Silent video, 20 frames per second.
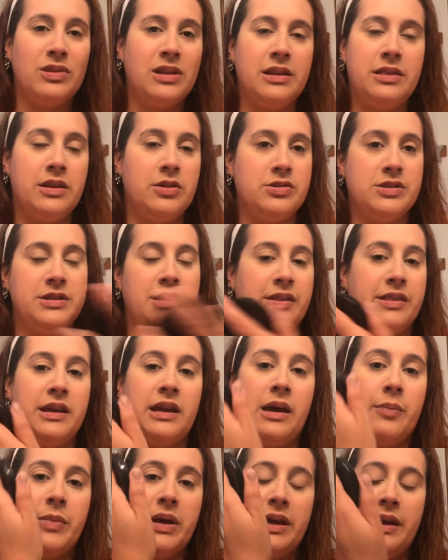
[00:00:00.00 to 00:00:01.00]
There's
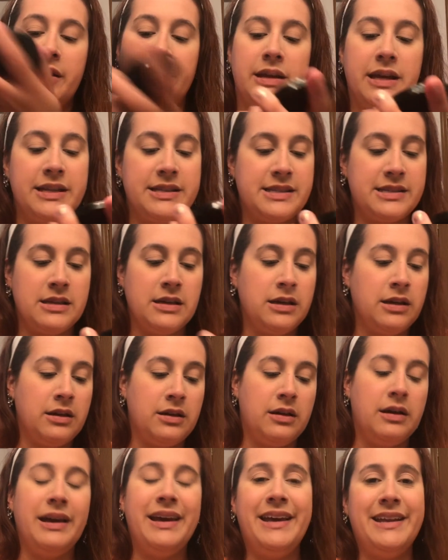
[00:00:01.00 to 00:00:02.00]
nothing on my hand. It's
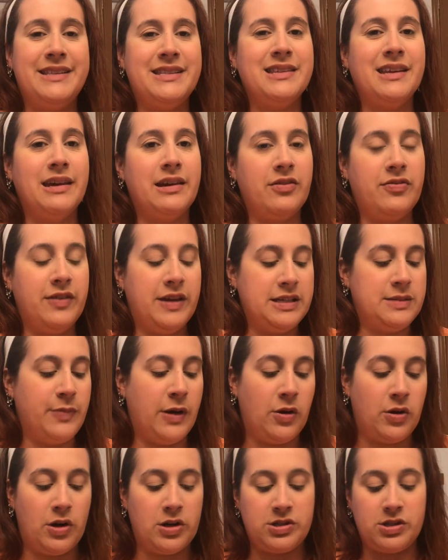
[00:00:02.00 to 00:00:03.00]
like a face
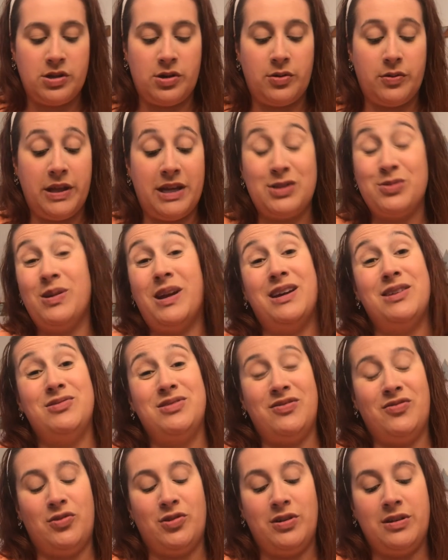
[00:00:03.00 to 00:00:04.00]
powder, so that's what I
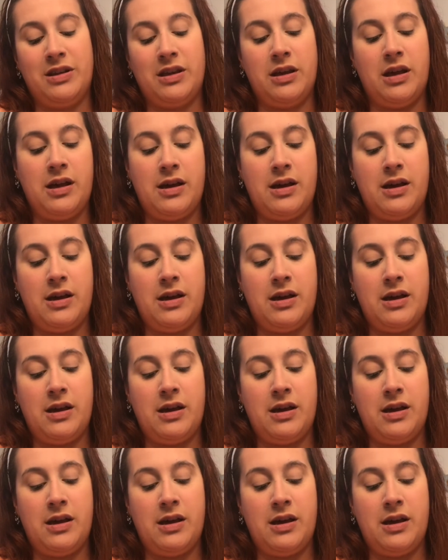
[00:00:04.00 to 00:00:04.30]
use it for.